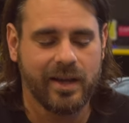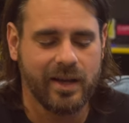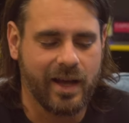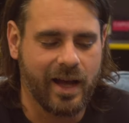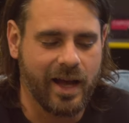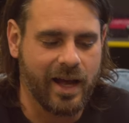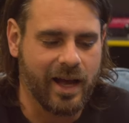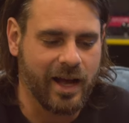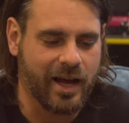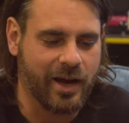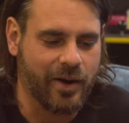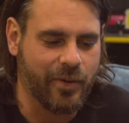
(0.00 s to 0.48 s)

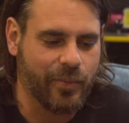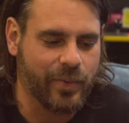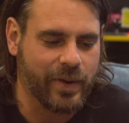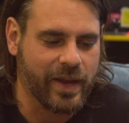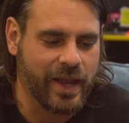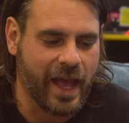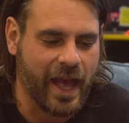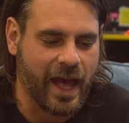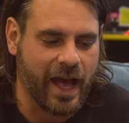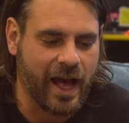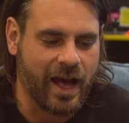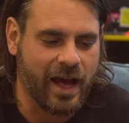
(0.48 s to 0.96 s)
uh,
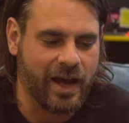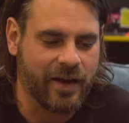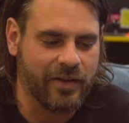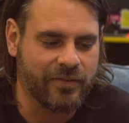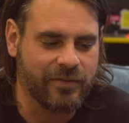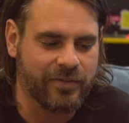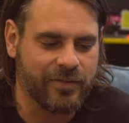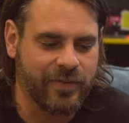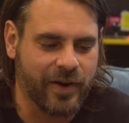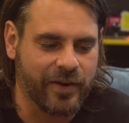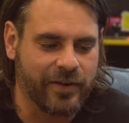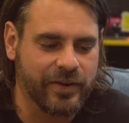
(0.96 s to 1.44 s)
we are
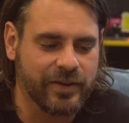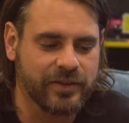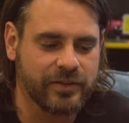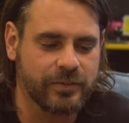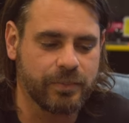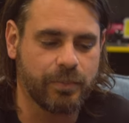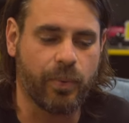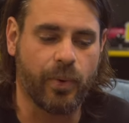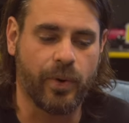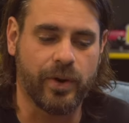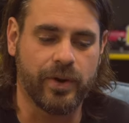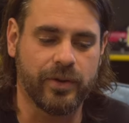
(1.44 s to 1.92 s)
very
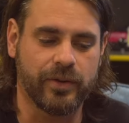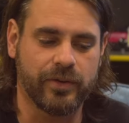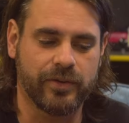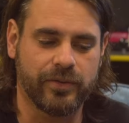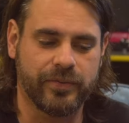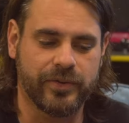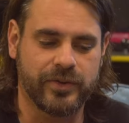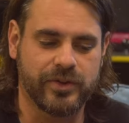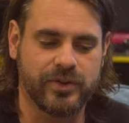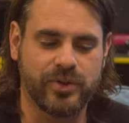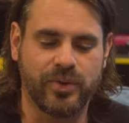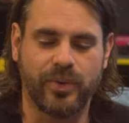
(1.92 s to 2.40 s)
spoiled
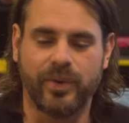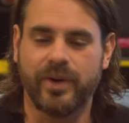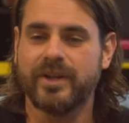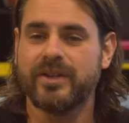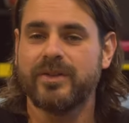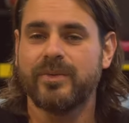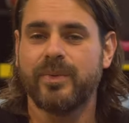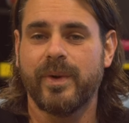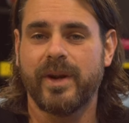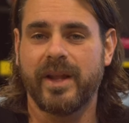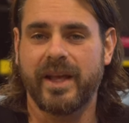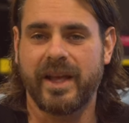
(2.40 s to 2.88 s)
for
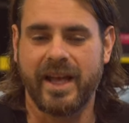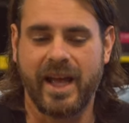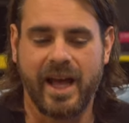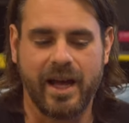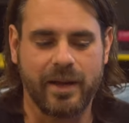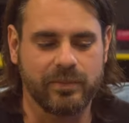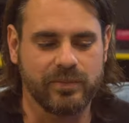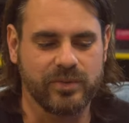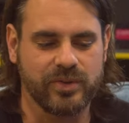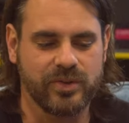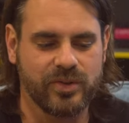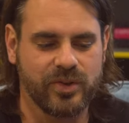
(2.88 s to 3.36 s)
choice when it
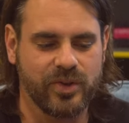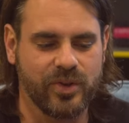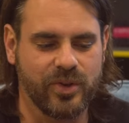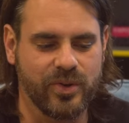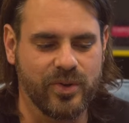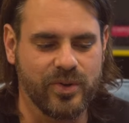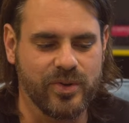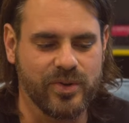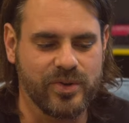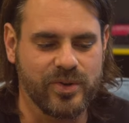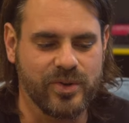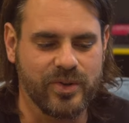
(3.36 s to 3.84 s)
comes to
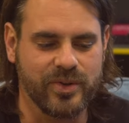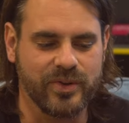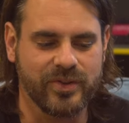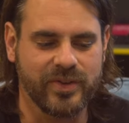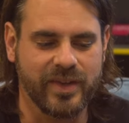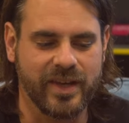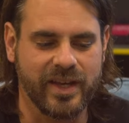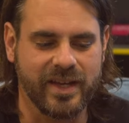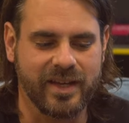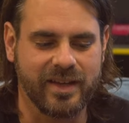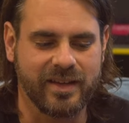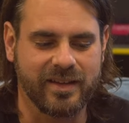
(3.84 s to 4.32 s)

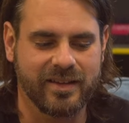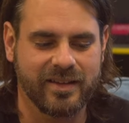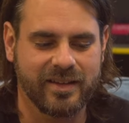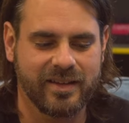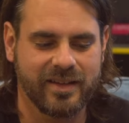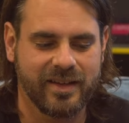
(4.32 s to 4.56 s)
using